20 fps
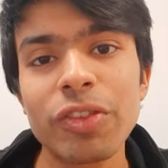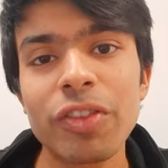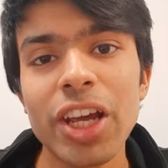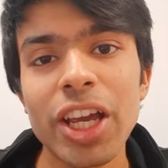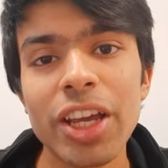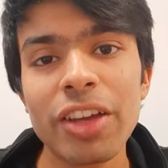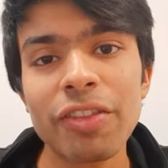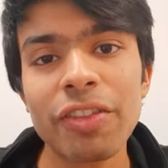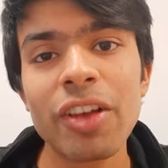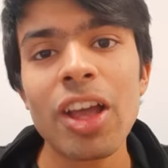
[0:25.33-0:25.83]
of
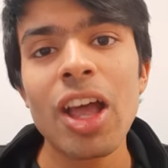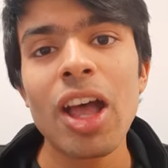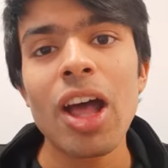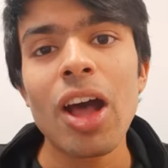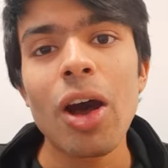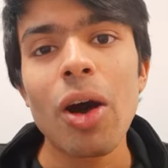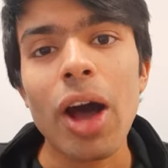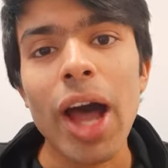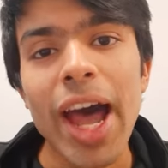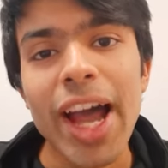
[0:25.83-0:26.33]
life,
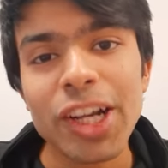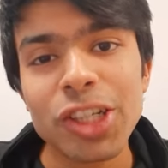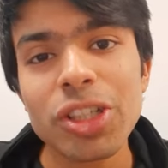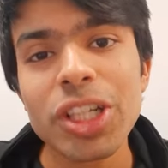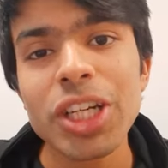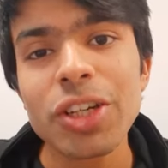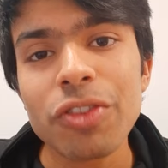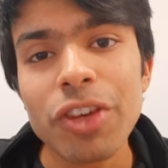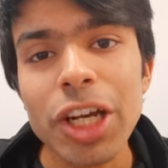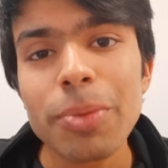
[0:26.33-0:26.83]

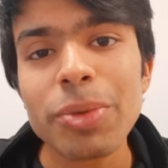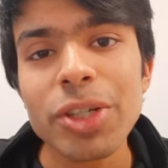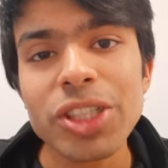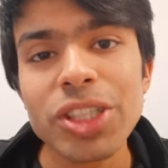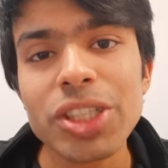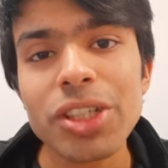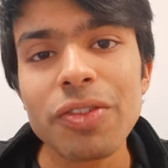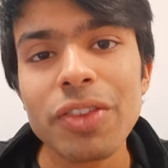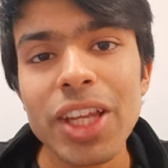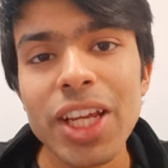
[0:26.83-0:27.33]
actually
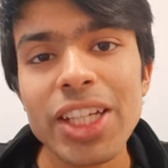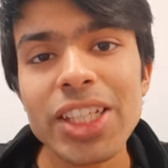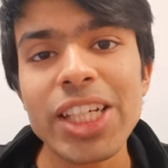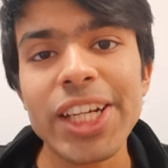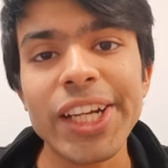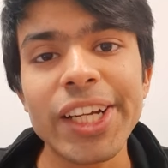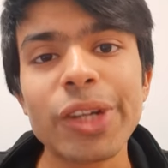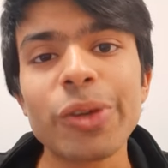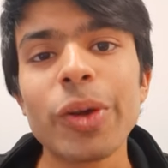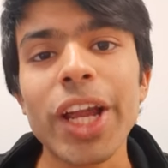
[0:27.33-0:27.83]
20% of things
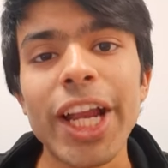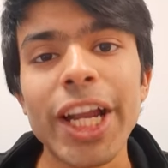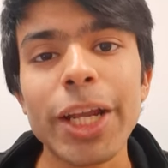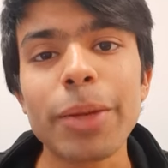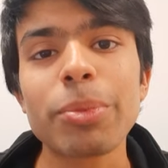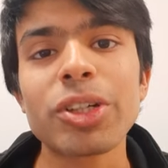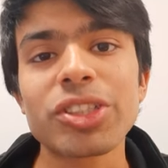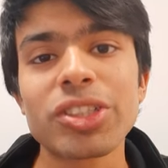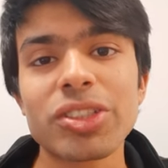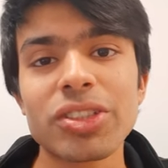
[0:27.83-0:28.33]
lead to
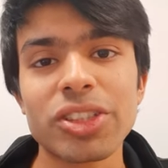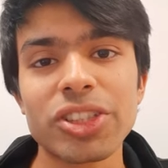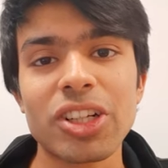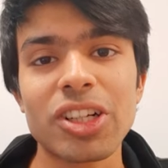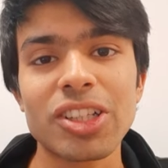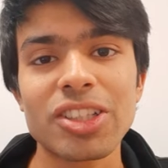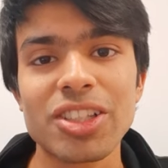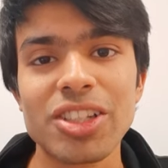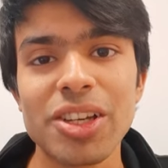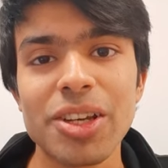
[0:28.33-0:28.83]
80%
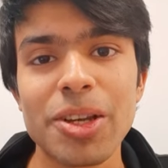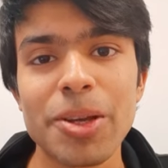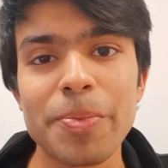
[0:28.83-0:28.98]
results.